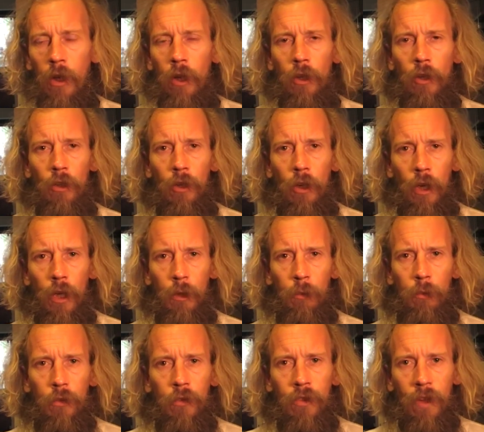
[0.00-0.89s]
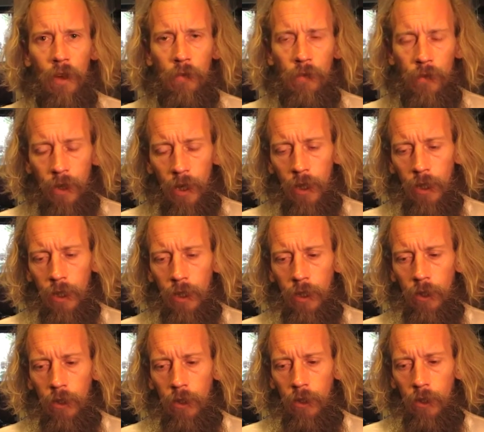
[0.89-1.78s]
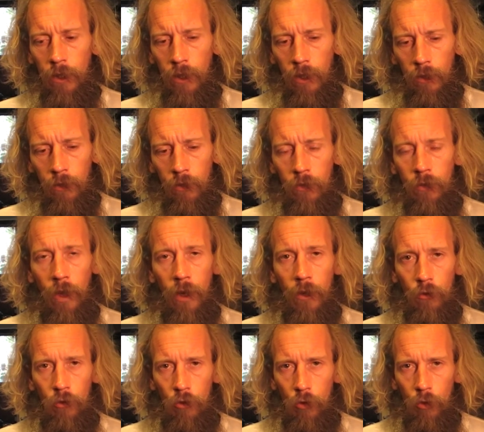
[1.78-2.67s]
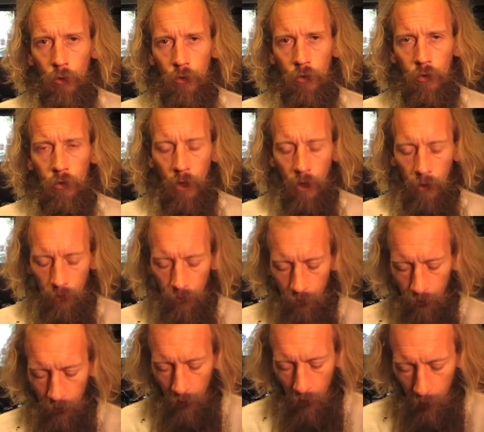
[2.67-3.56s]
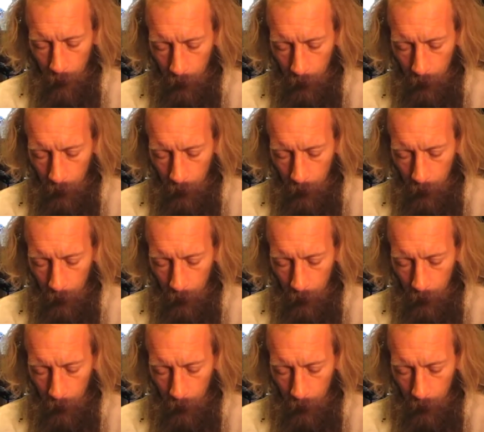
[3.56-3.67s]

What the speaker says: you know, it was definitely central stuff that I